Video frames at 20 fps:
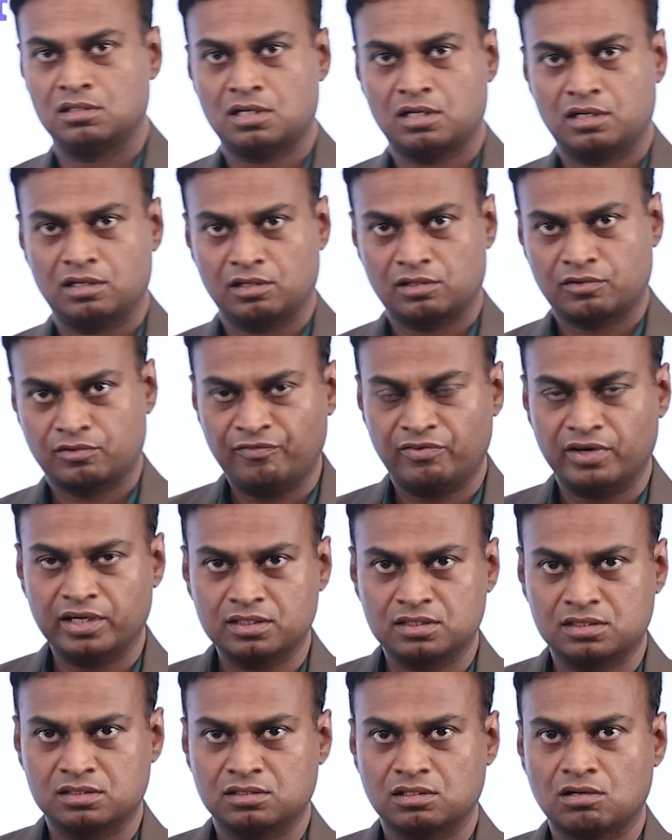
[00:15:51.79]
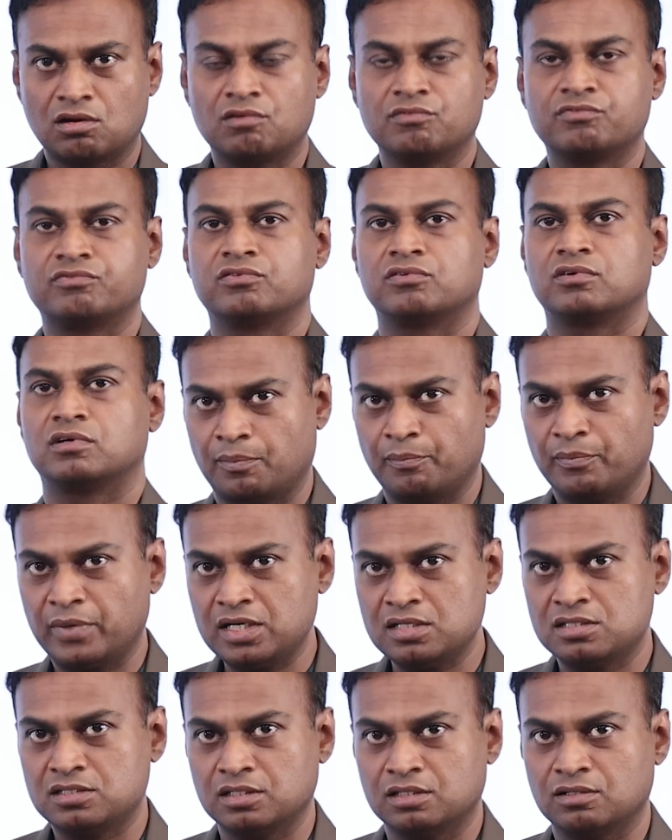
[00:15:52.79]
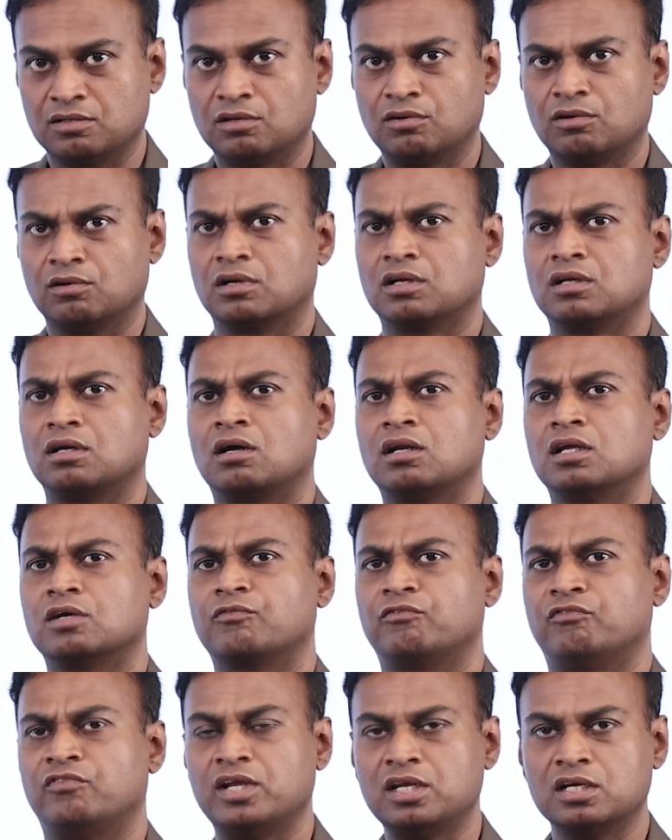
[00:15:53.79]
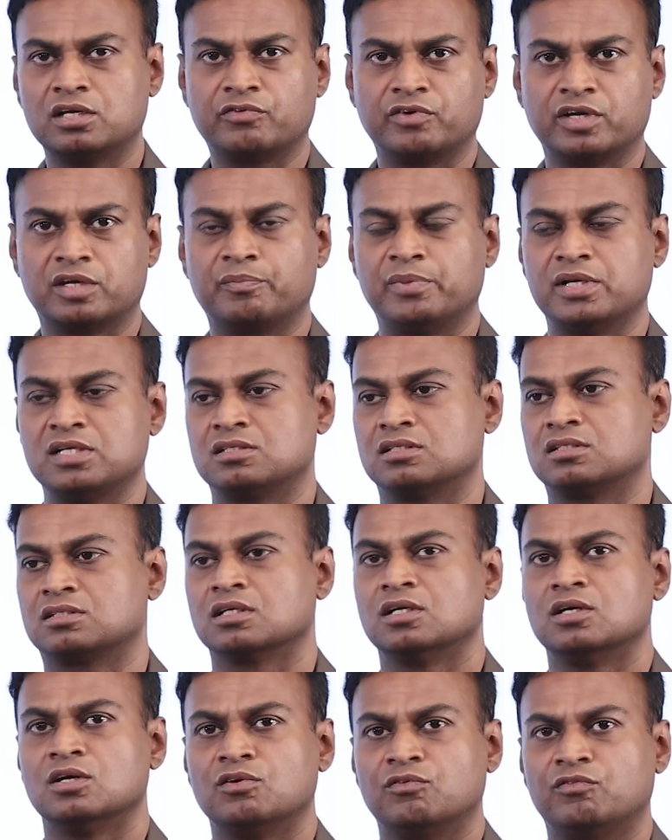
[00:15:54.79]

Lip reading: the effects of the medicine on a very quick basis.